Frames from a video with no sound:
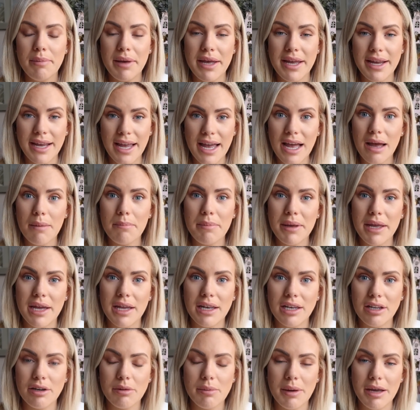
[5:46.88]
but it can be
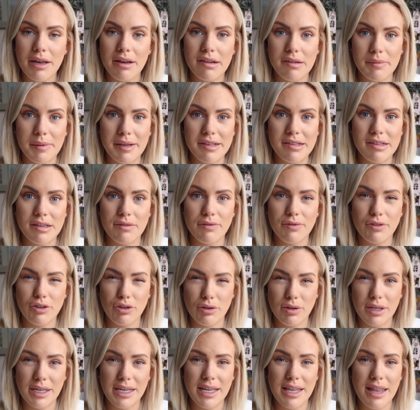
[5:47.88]
a little bit expensive
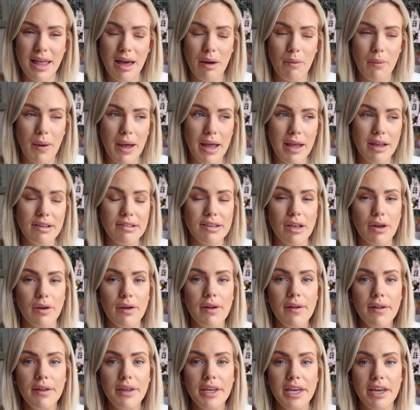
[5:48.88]
doing it that way.
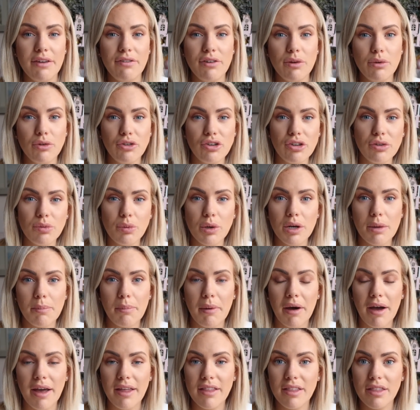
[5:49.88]
So if you just want to
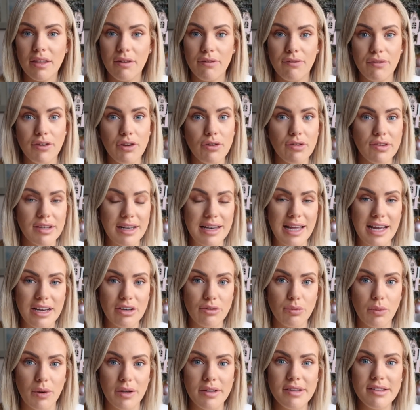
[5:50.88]
buy a few
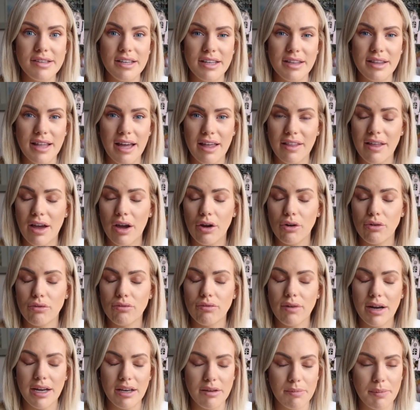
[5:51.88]
select ones, then they're a
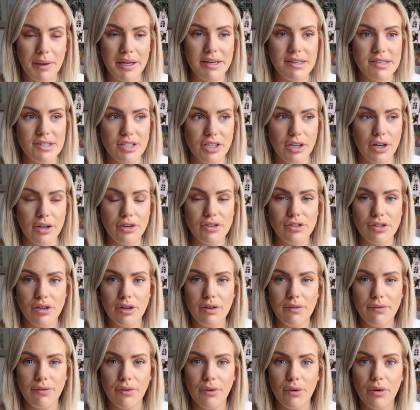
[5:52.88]
great place to go
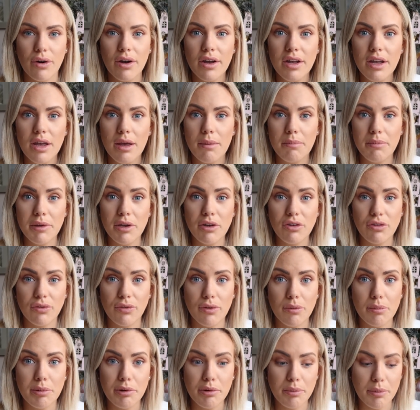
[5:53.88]
to for
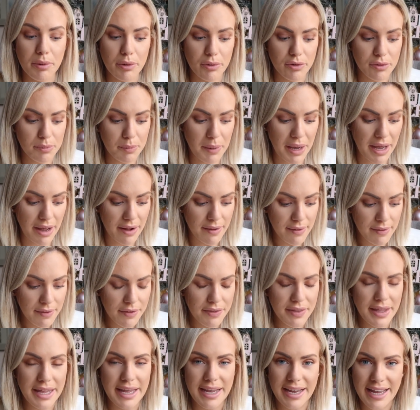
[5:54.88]
beautiful baubles, but
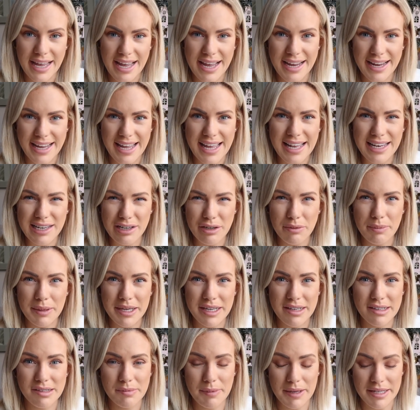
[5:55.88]
it can get a little
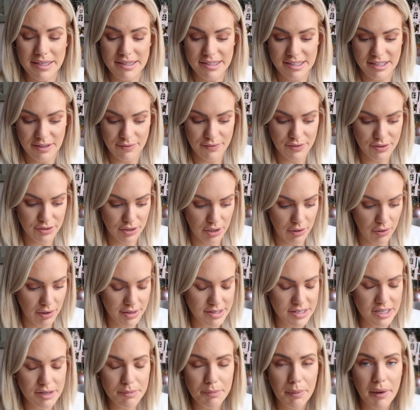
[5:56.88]
bit expensive. So I
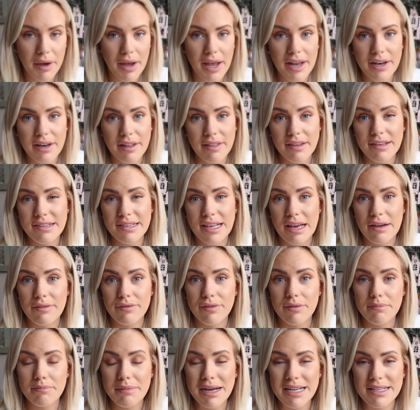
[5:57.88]
did buy another set
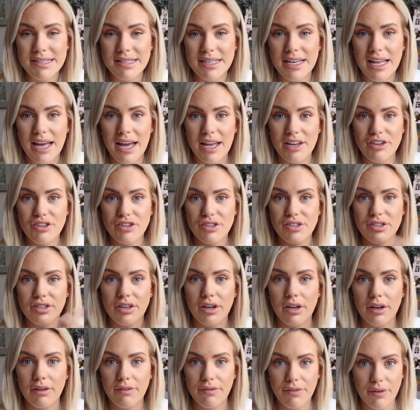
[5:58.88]
from Matalan just to
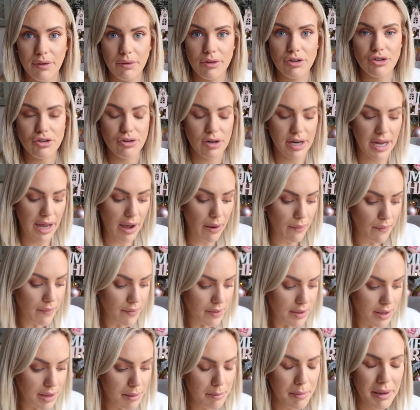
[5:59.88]
kind of fill the tree out,
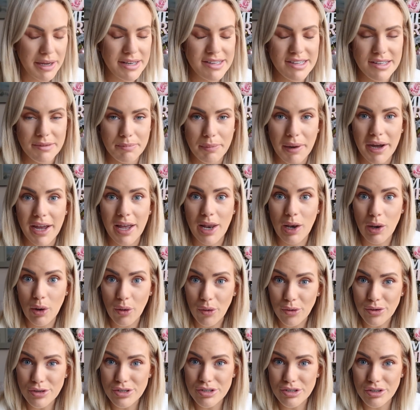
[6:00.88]
but I did buy a
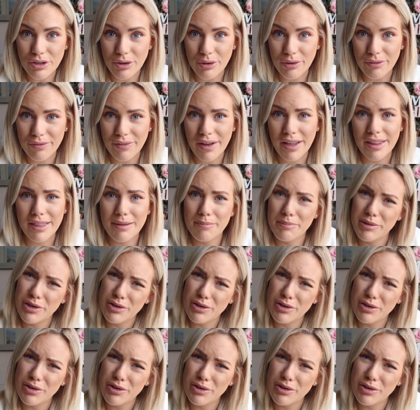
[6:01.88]
lot of other